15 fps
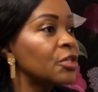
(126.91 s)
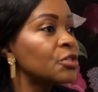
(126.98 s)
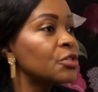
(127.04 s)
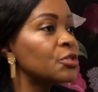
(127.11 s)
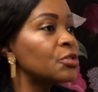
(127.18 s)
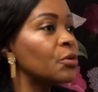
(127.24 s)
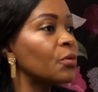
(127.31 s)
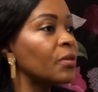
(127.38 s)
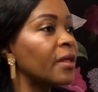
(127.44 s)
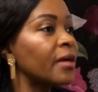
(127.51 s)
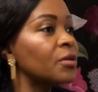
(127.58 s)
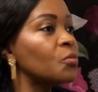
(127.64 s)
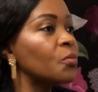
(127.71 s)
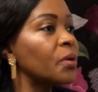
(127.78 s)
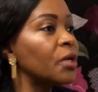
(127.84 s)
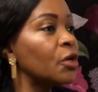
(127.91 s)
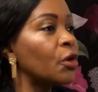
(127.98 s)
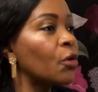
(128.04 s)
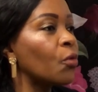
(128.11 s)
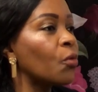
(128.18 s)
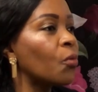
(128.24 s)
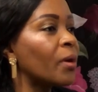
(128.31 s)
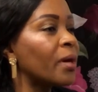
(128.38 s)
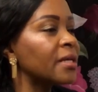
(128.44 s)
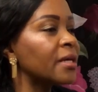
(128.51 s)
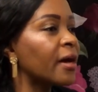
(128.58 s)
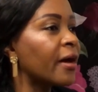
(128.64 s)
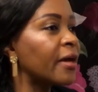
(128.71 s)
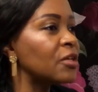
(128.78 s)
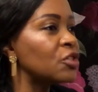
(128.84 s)
so that we know what
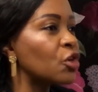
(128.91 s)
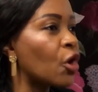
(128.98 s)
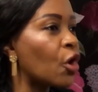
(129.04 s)
kind